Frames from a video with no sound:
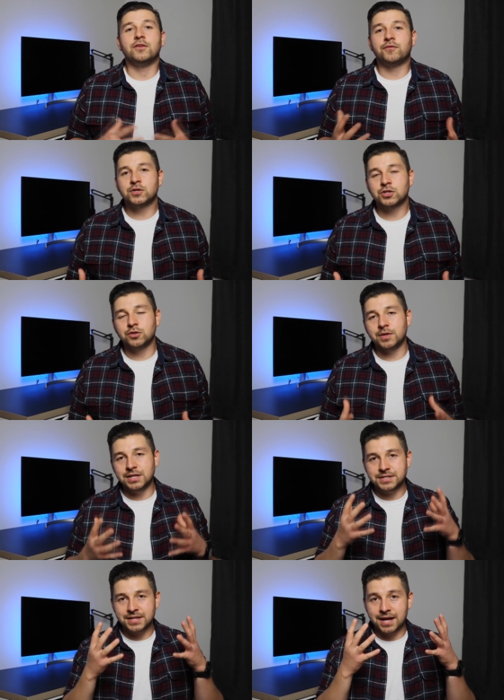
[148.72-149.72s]
the first clue
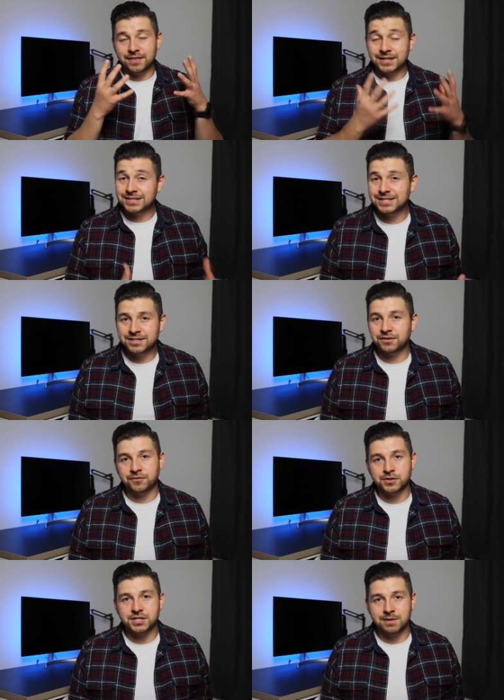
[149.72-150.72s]
is that this isn't the
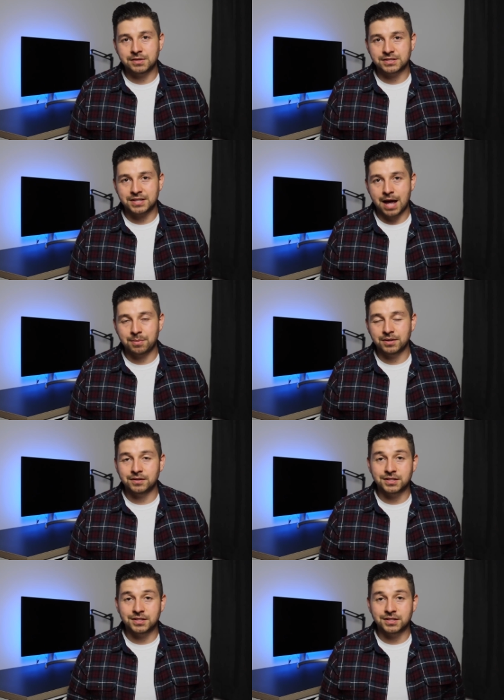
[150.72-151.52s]
first time this has happened.